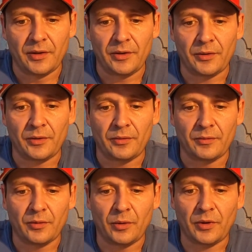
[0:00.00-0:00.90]
You can
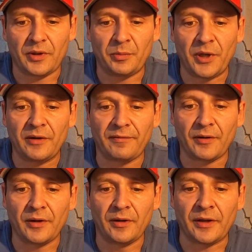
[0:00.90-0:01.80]
hook it to
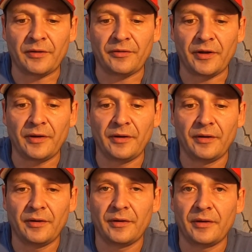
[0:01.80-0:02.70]
Betaflight, like I said.
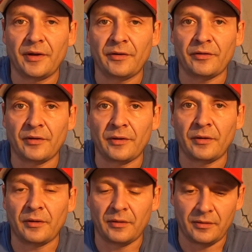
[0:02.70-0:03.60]
Has a
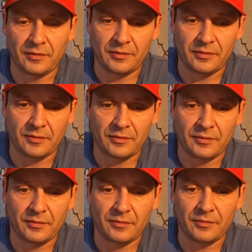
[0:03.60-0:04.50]
little
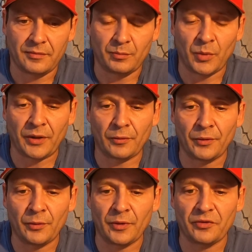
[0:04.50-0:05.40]
micro
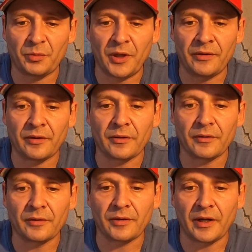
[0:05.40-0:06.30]
USB there
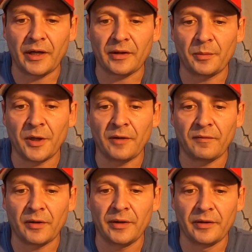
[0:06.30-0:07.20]
to connect to
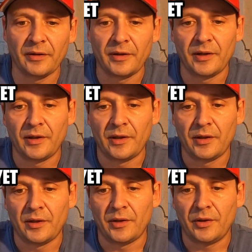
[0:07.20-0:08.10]
Betaflight.
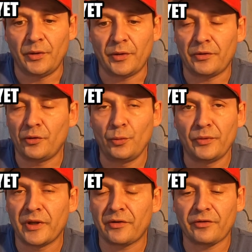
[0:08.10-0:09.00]
You can
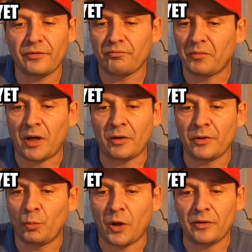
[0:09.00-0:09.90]
tune this all
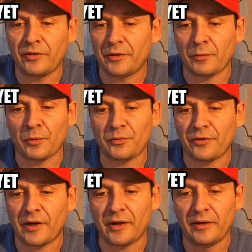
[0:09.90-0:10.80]
you want to your own
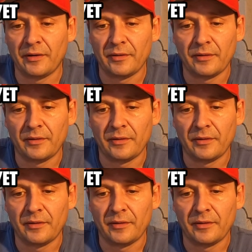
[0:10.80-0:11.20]
setting.